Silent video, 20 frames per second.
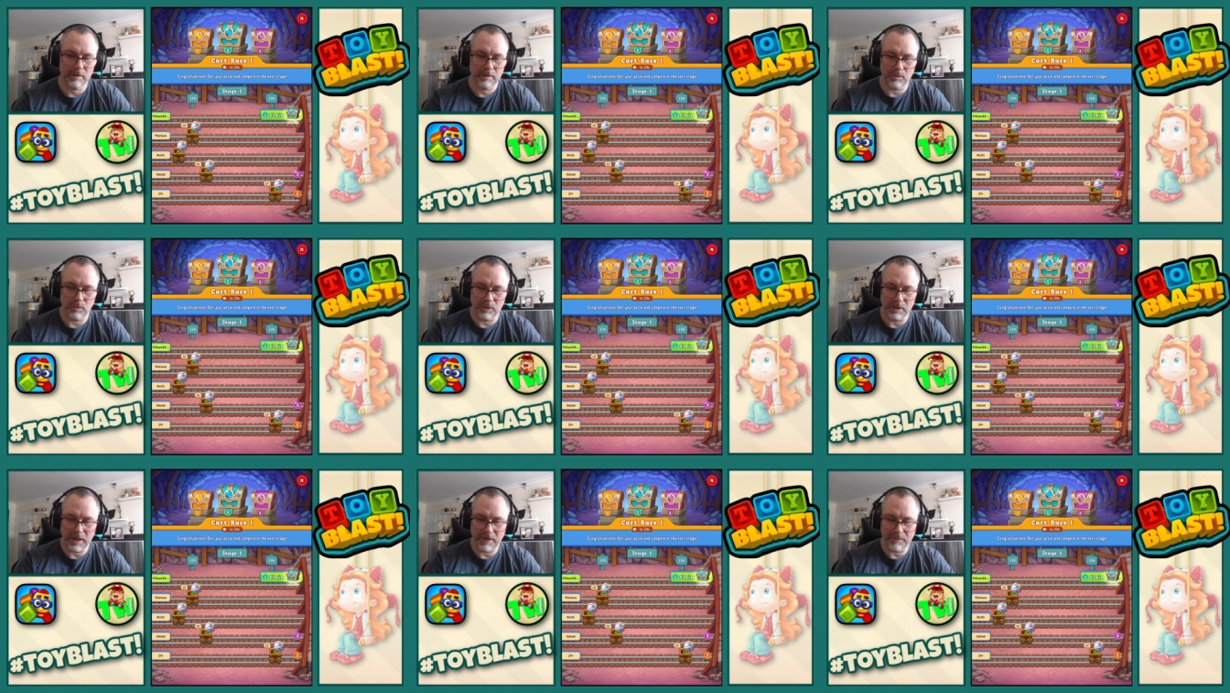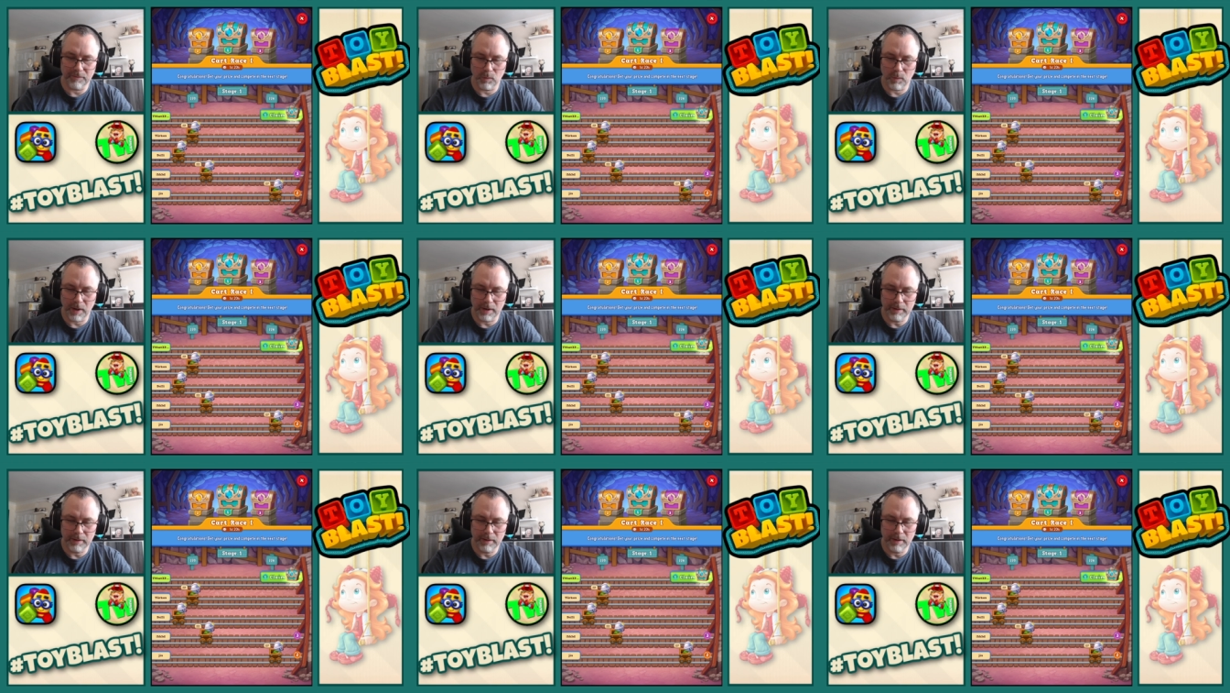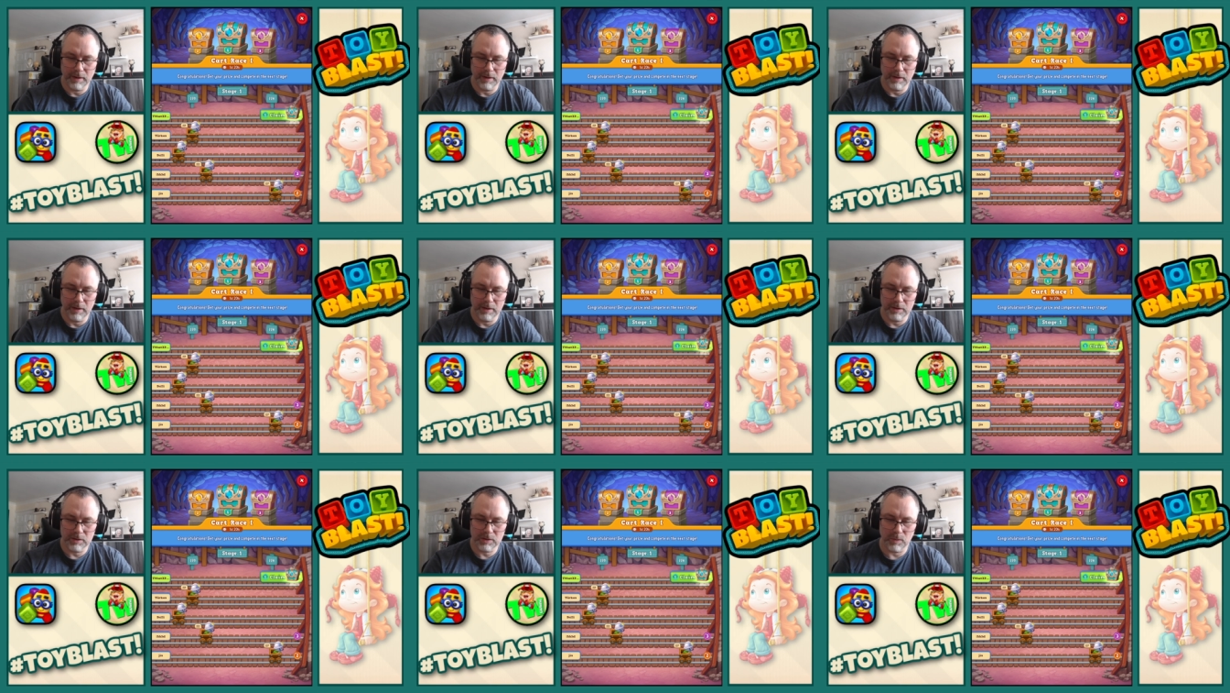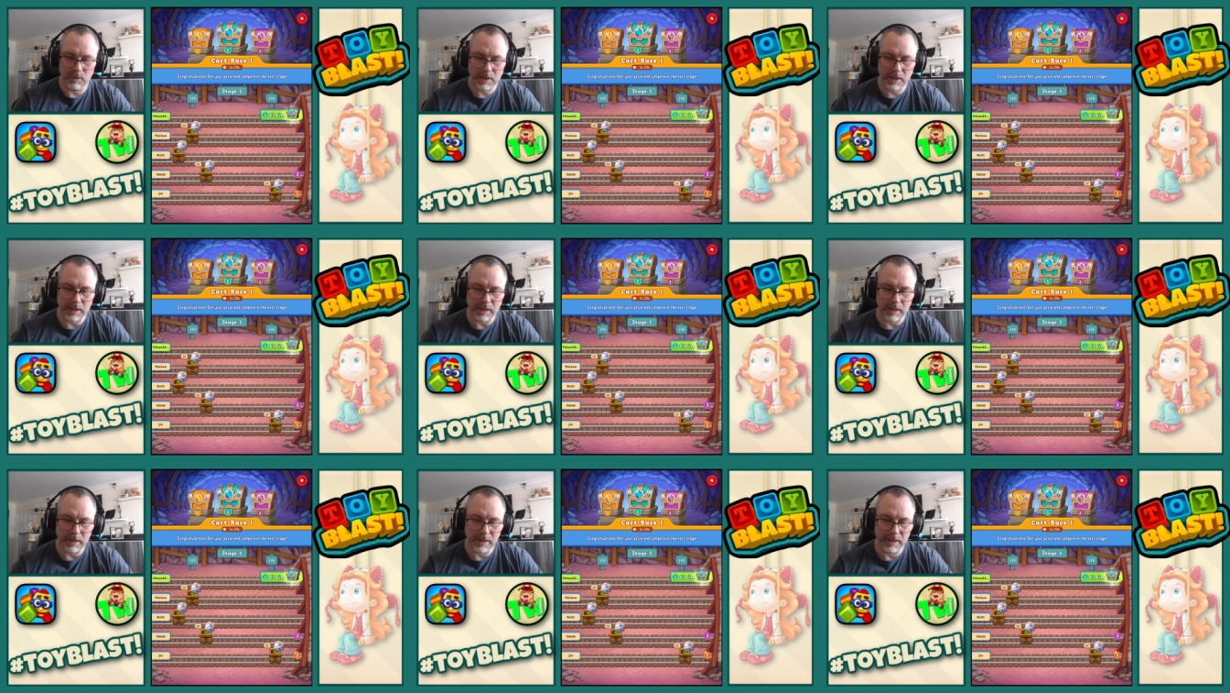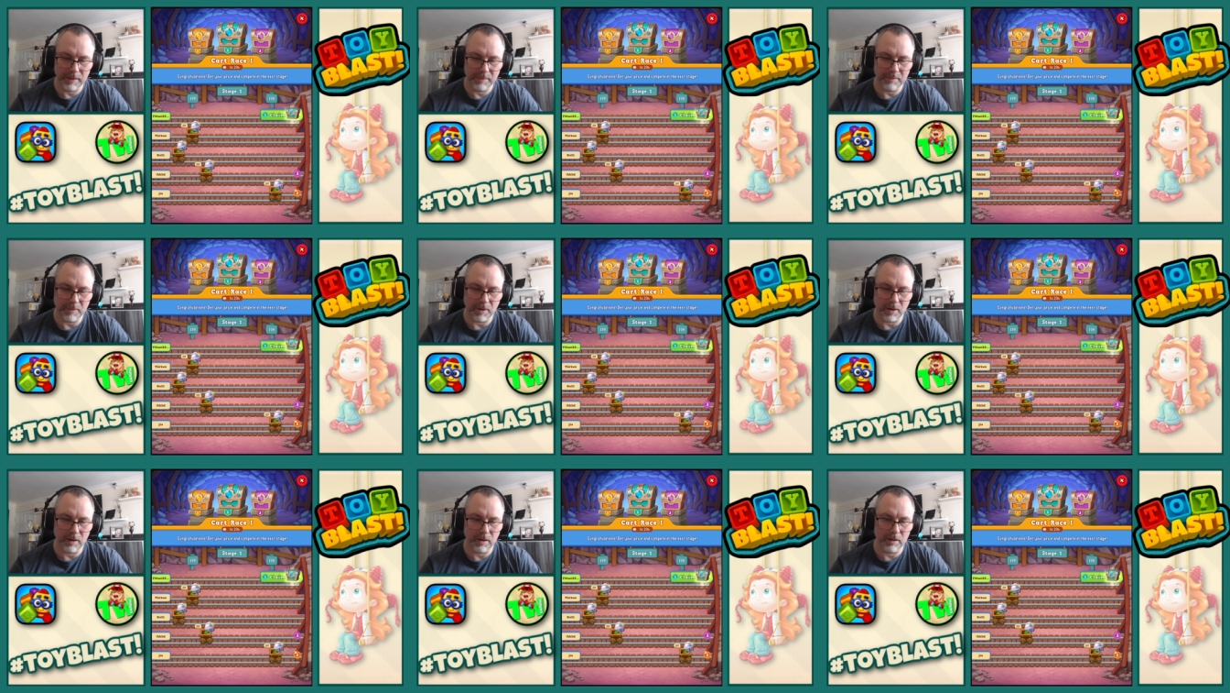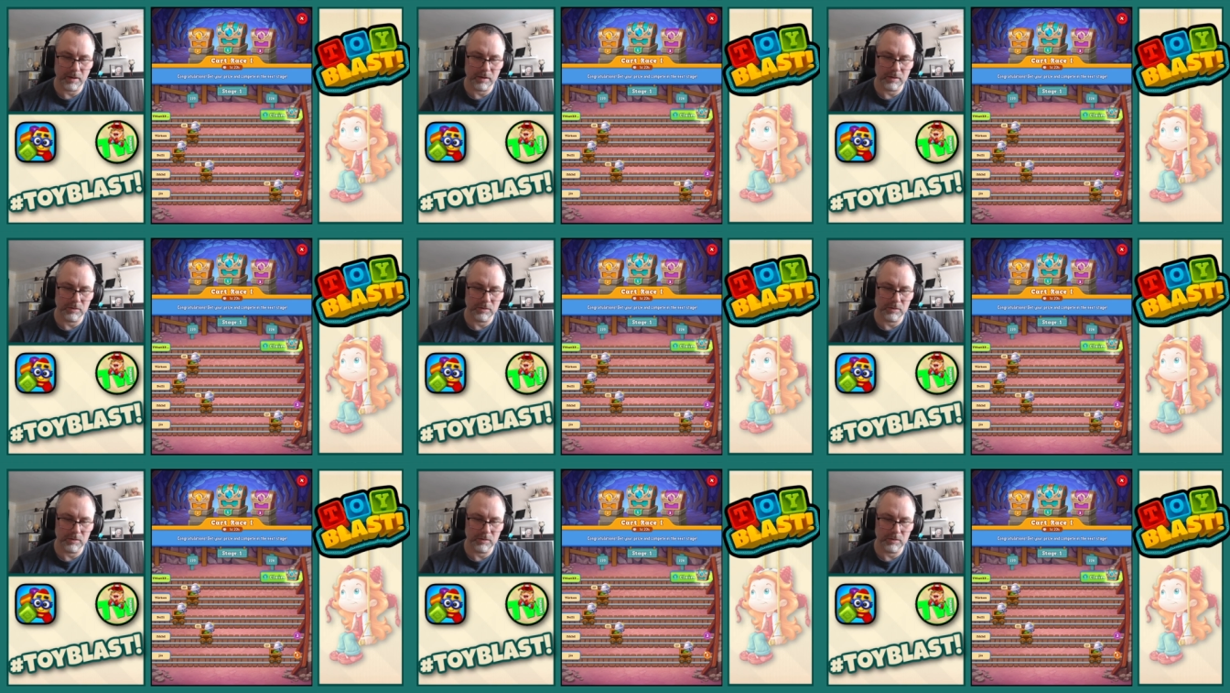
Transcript: or level 1. So we'll claim our